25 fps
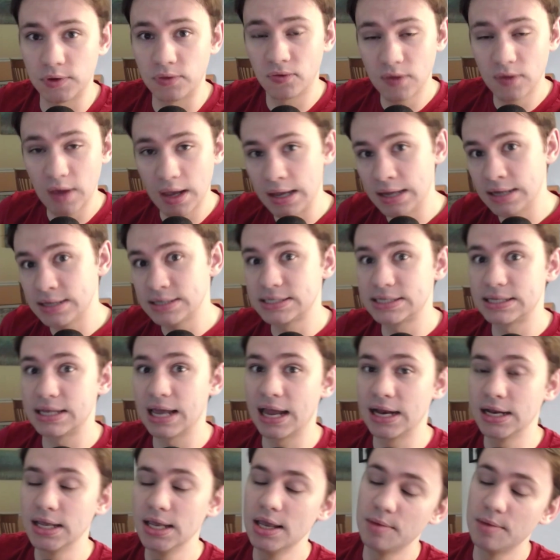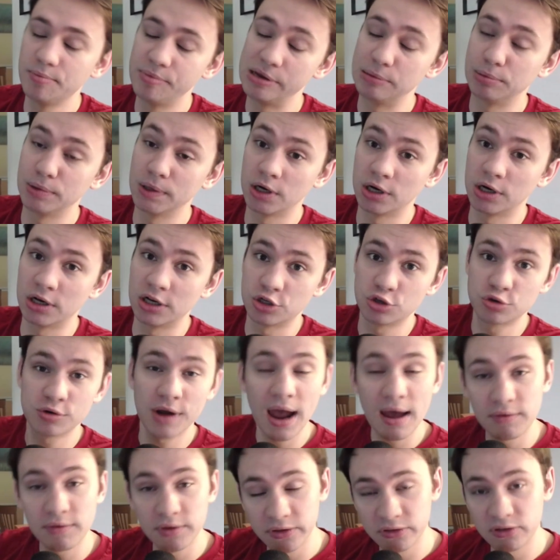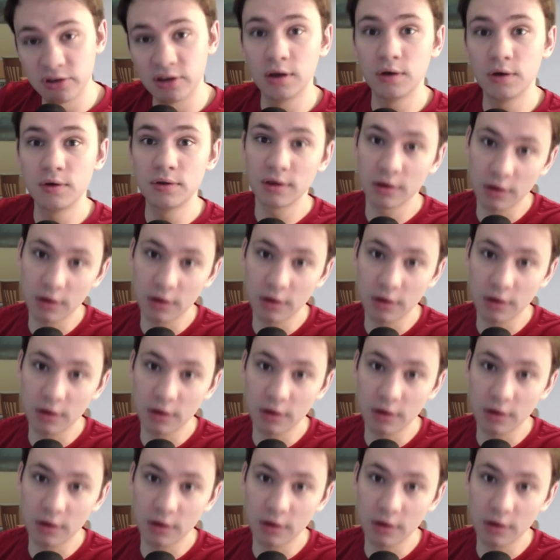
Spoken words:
things that people are going to travel to.